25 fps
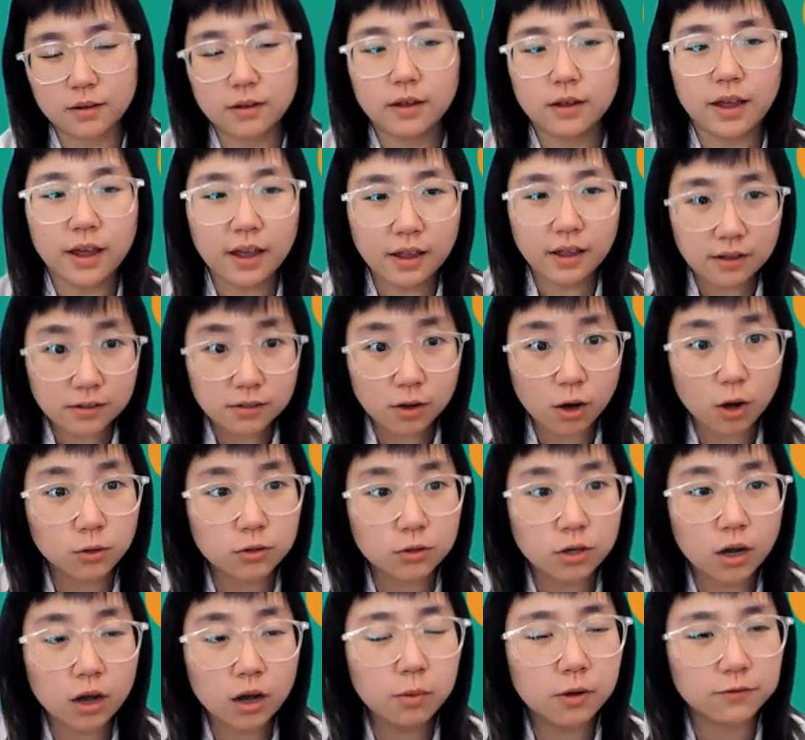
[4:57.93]
And on
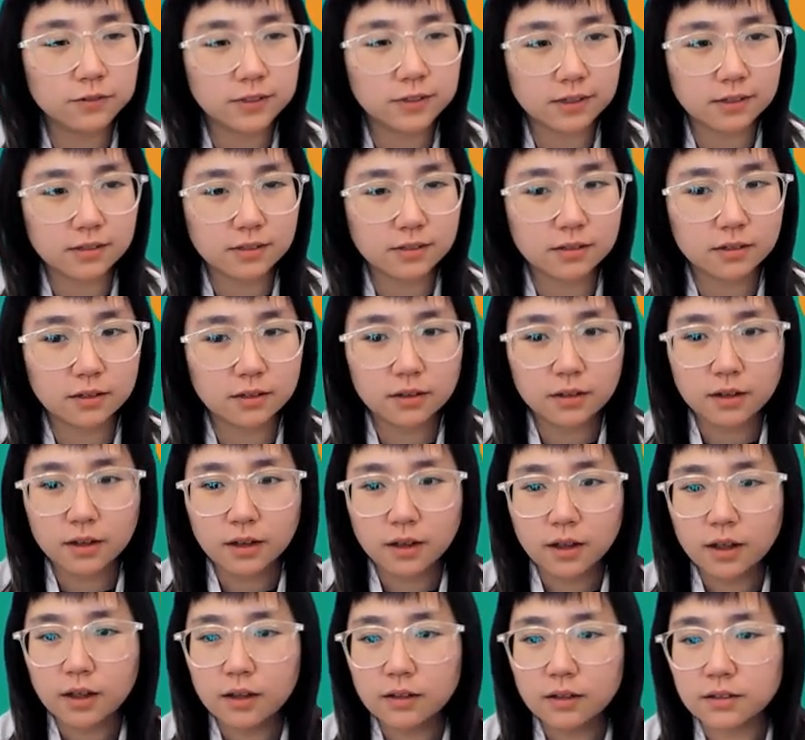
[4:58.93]
top of this,
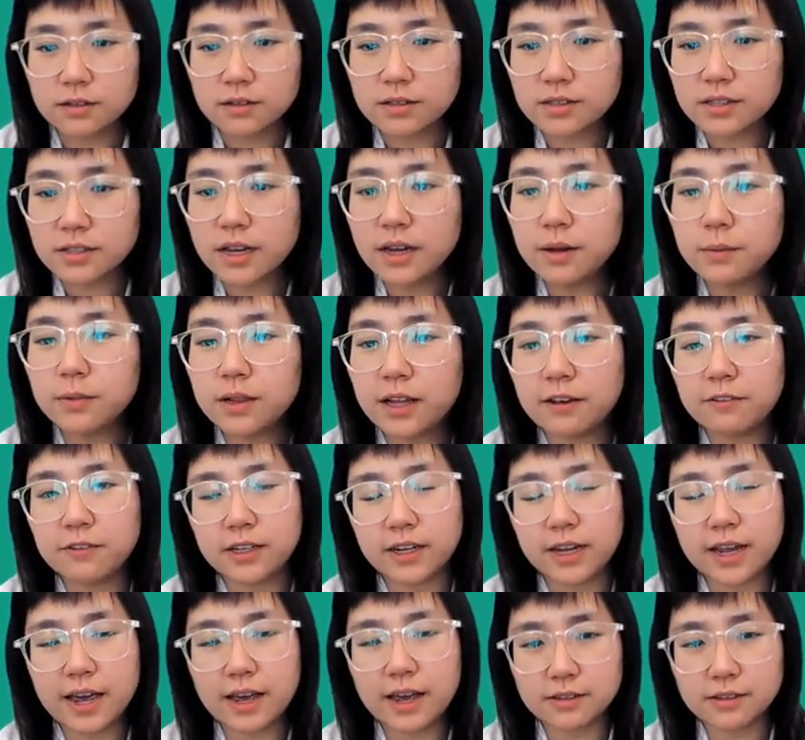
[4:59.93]
the same
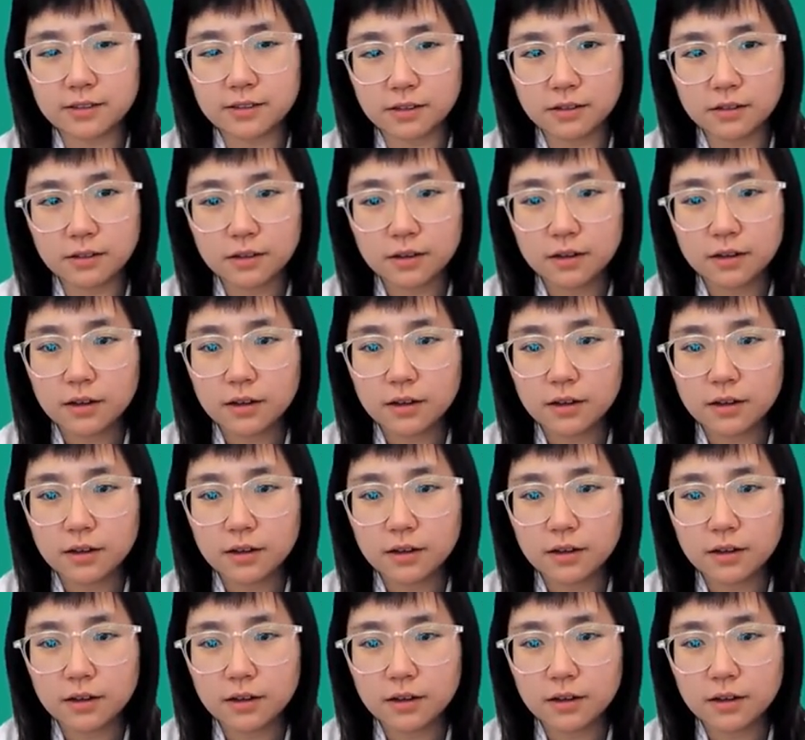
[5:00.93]
leavening acid